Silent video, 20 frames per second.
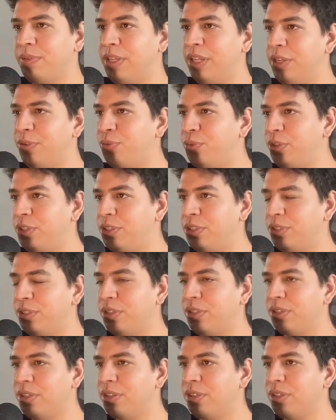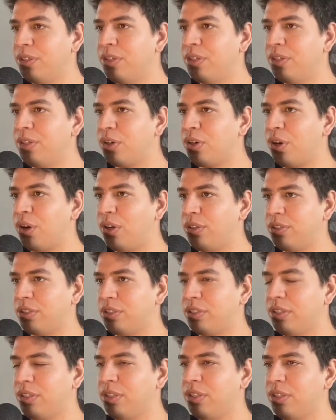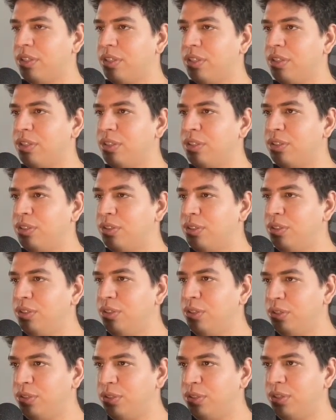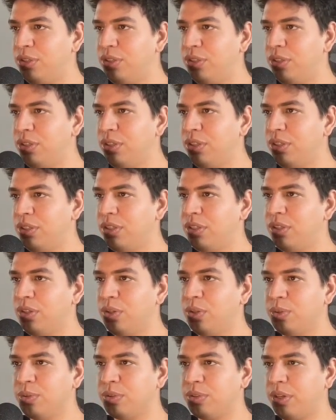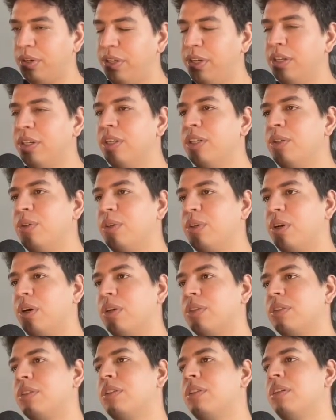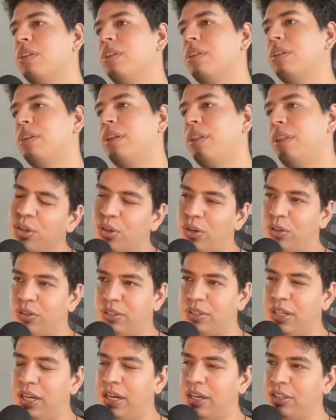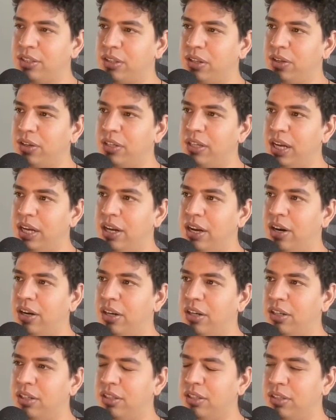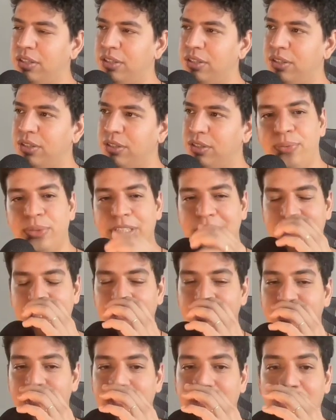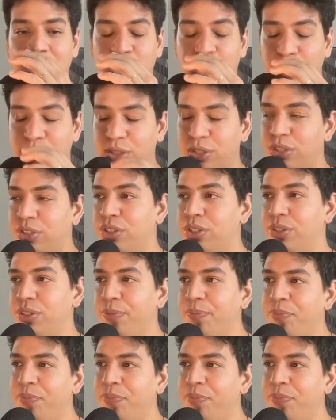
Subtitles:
If we do const use to do, const data is loading an error, receives use to do.